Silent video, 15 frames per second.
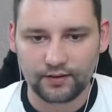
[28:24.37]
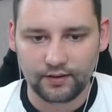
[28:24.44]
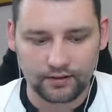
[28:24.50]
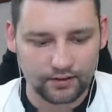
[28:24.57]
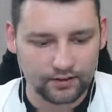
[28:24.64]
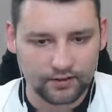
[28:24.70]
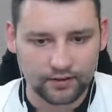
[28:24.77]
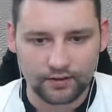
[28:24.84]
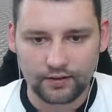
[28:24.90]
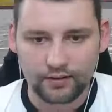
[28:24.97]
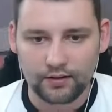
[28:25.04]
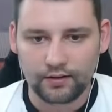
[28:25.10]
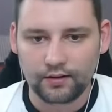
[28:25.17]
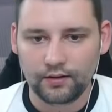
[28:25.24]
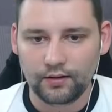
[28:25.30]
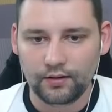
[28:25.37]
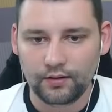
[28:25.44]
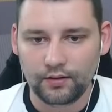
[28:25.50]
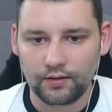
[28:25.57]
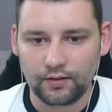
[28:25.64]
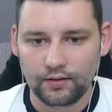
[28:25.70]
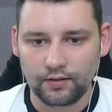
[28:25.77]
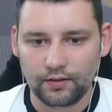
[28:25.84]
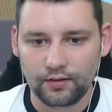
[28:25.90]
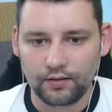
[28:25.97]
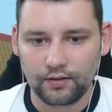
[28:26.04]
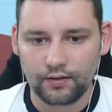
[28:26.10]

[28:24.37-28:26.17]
No one is speaking in this clip.